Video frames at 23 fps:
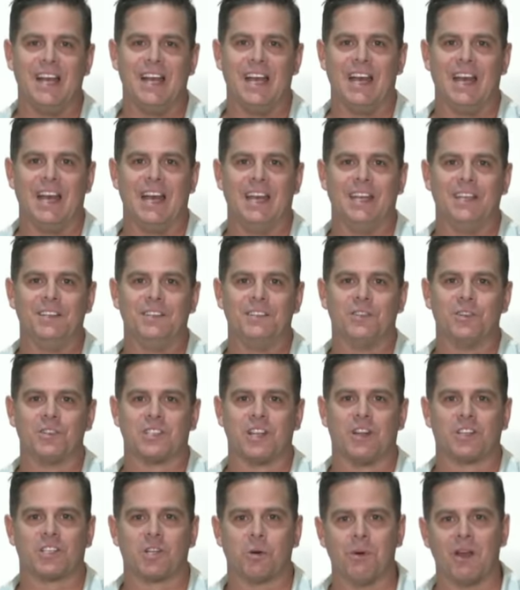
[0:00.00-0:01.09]
And
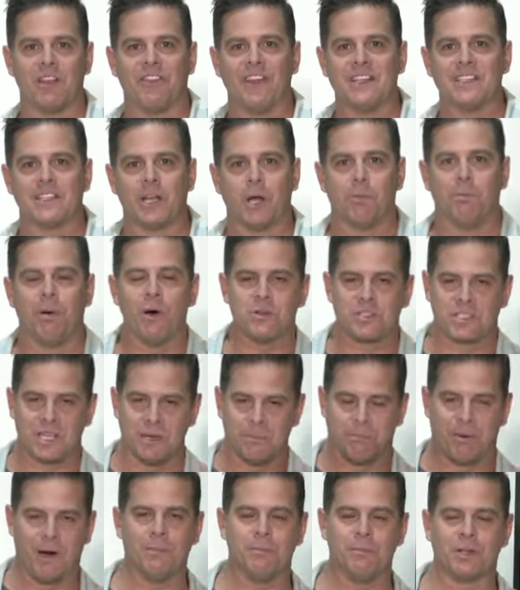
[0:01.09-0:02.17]
there's so many things that are
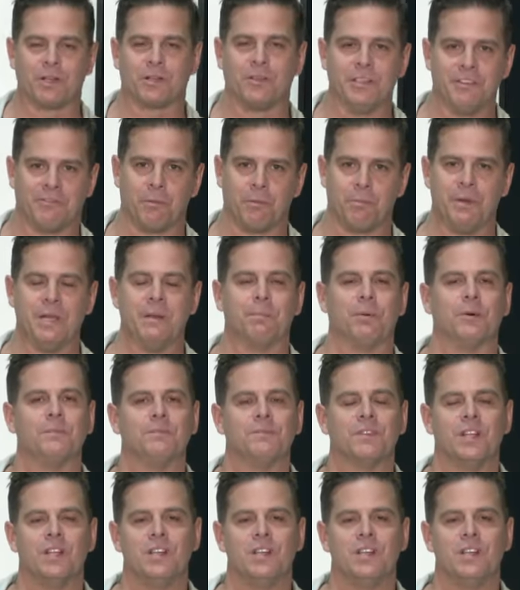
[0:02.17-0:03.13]
posted publicly for people,